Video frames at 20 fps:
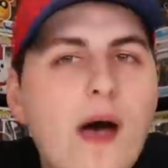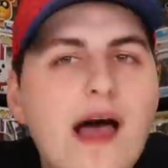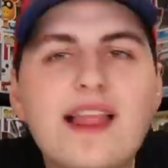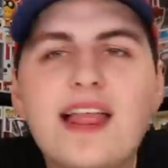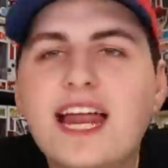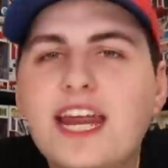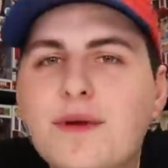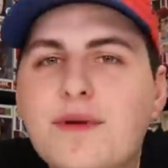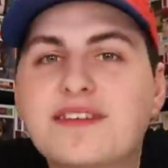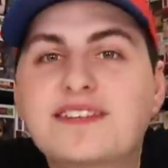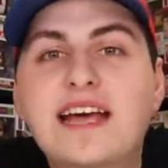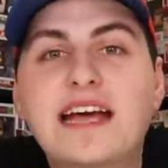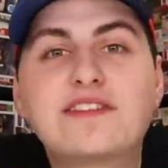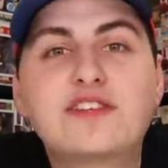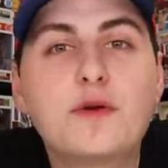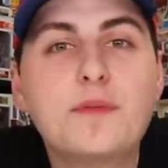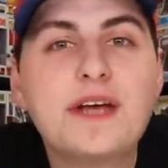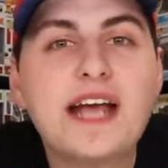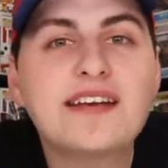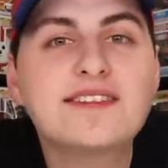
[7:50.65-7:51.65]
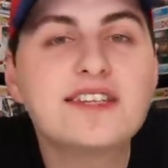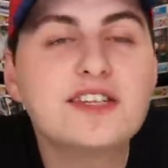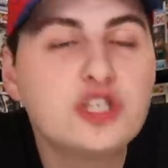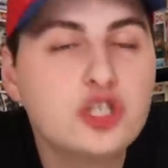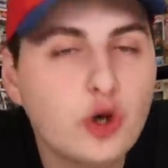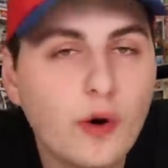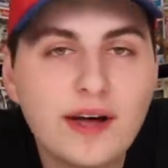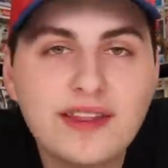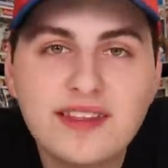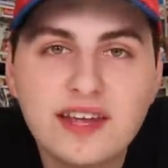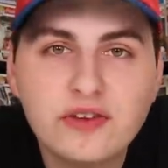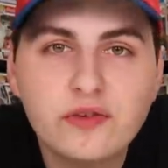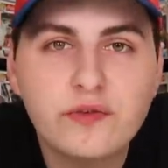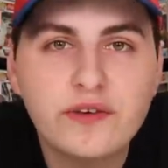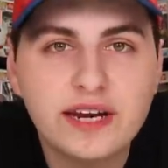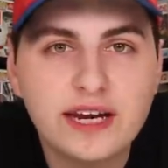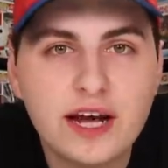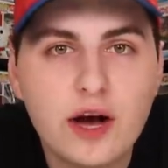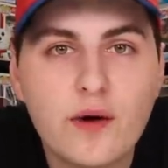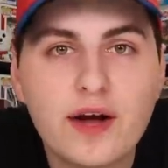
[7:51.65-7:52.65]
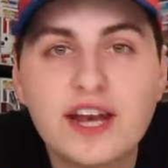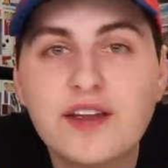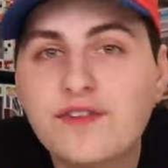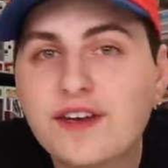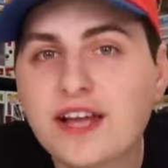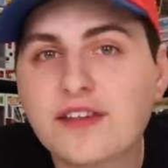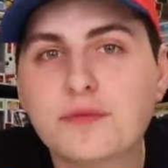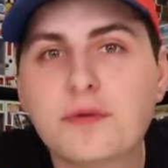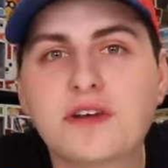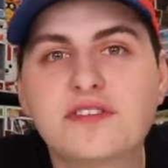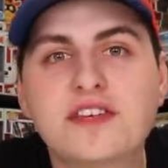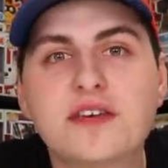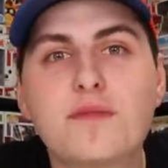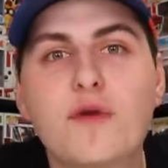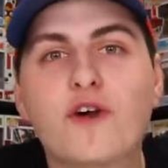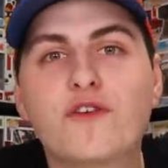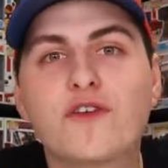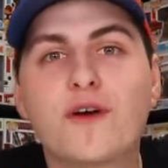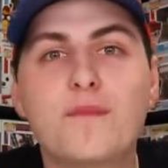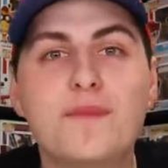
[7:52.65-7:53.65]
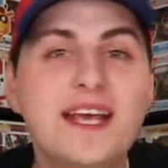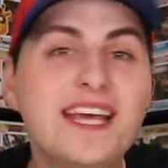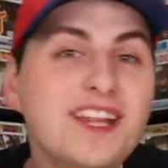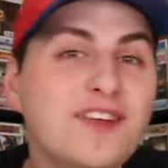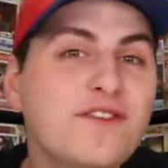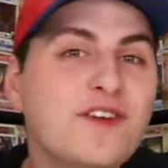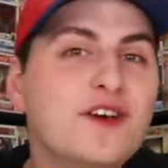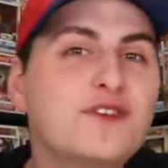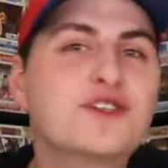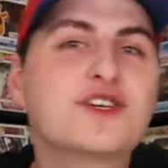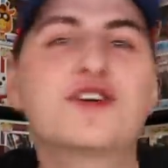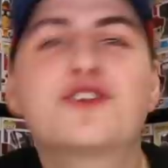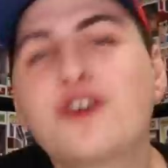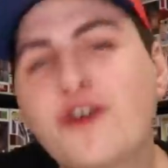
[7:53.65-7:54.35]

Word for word: Well, anyways guys, hope you guys enjoyed this video, and if you guys want to see more from me in the future,